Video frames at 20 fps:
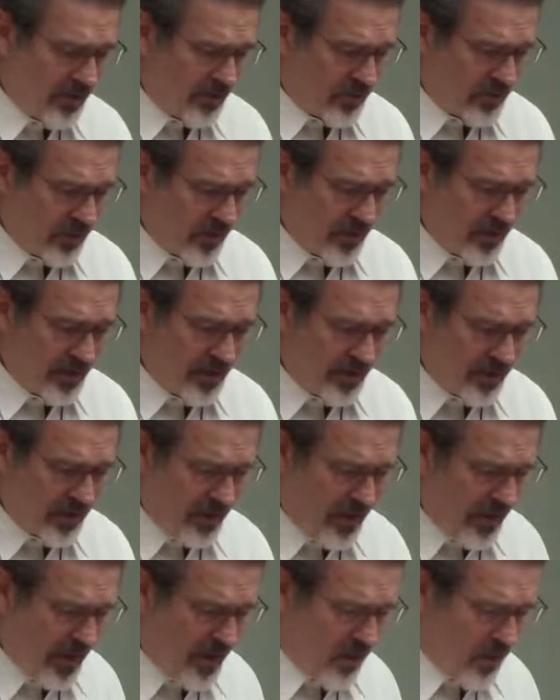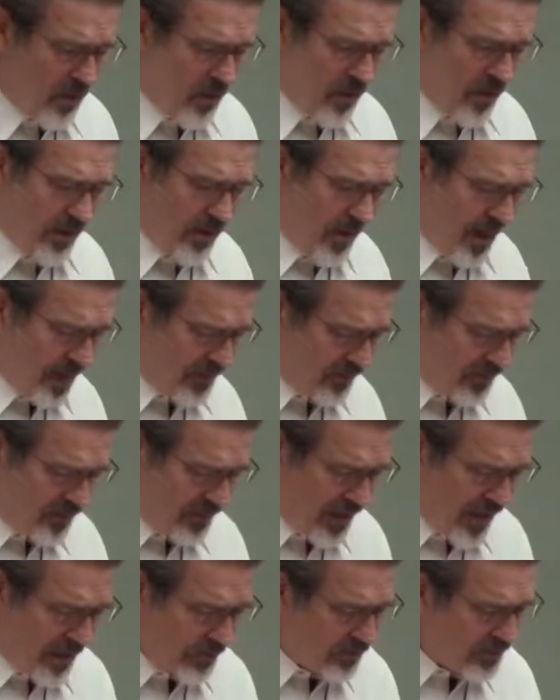sermon today, Order My
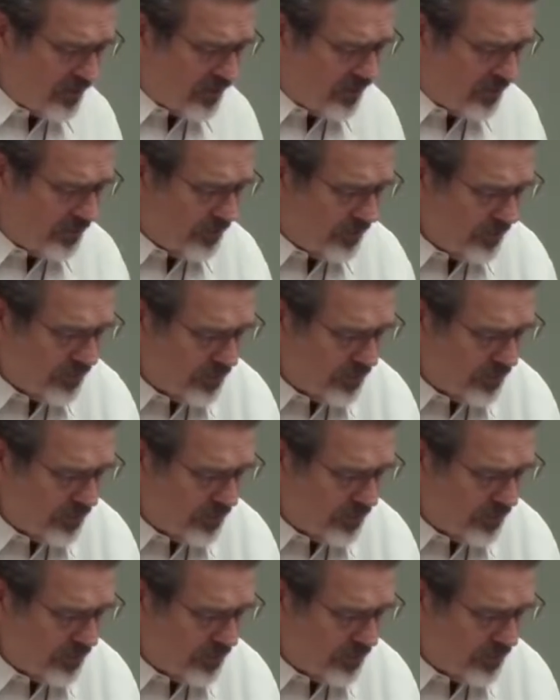Steps.